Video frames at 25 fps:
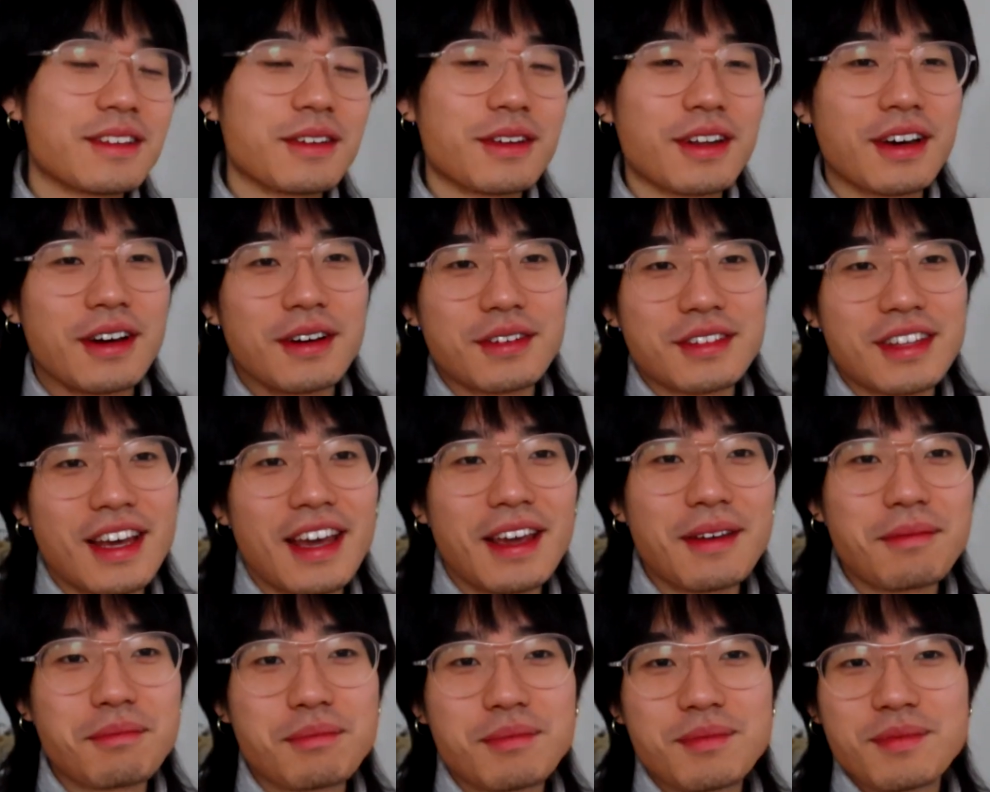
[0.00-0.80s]
you know,
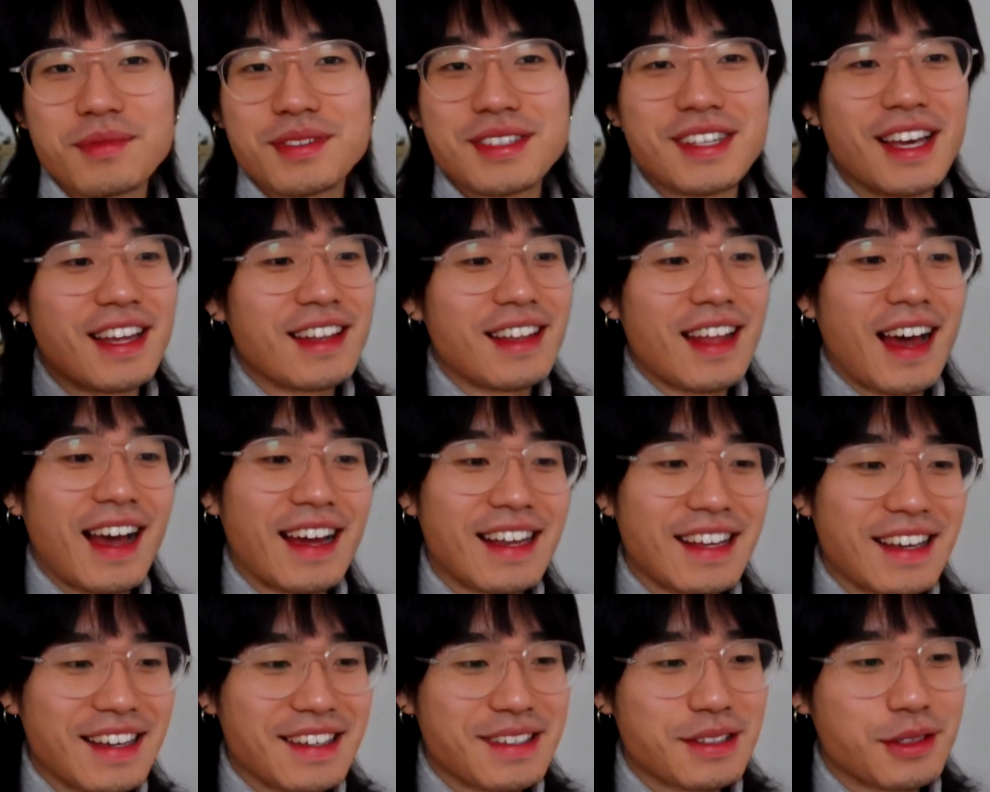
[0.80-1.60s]
they send
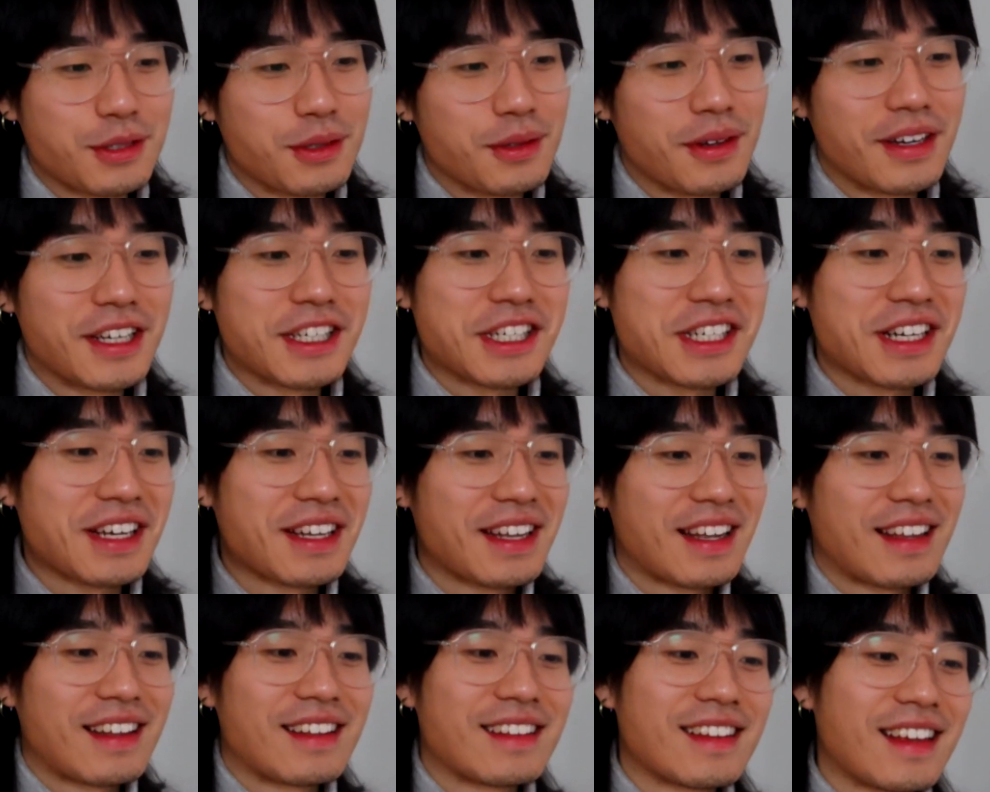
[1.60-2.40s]
ideas to Asia
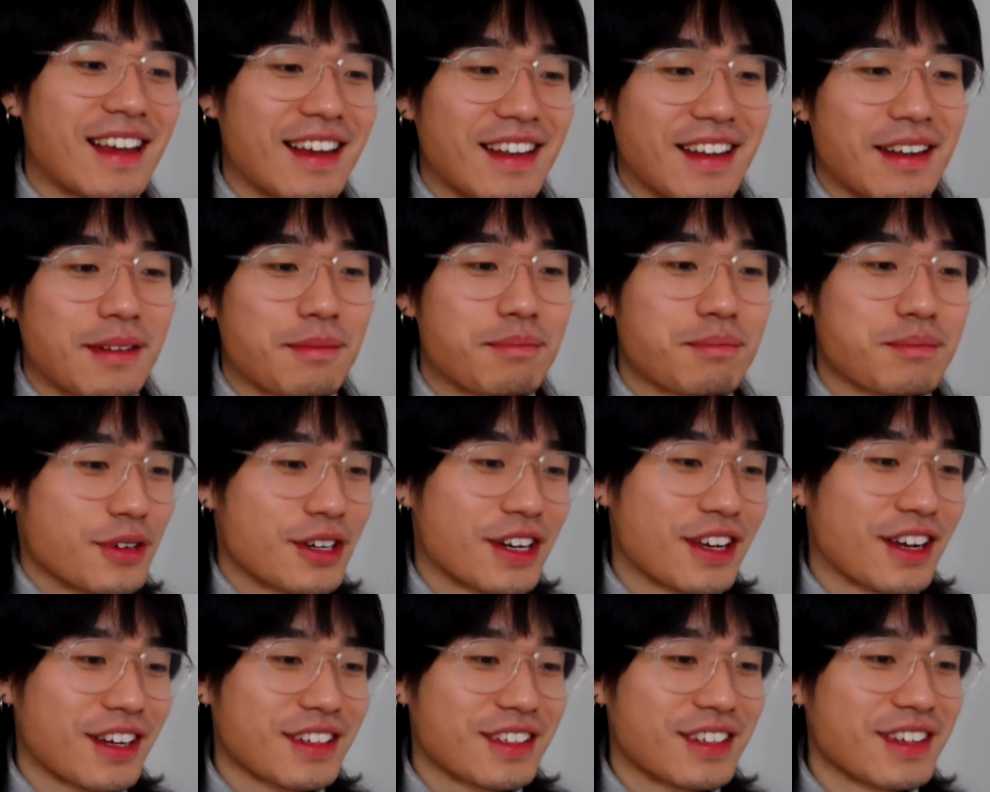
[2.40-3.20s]
and get it
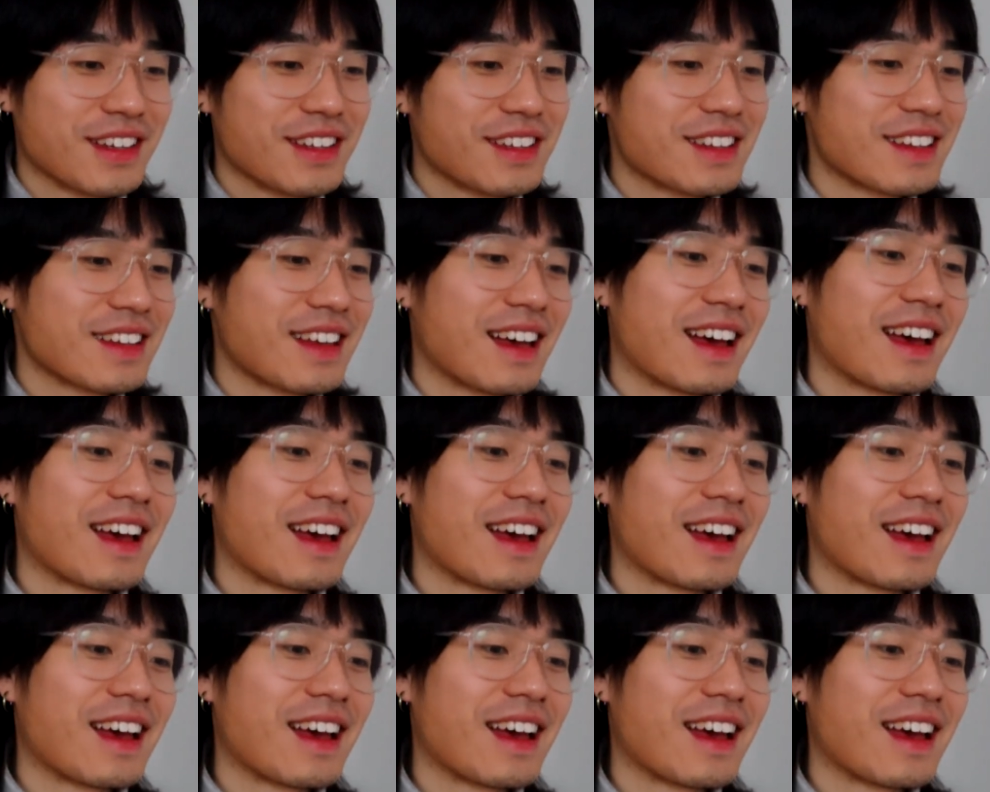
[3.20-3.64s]
productive,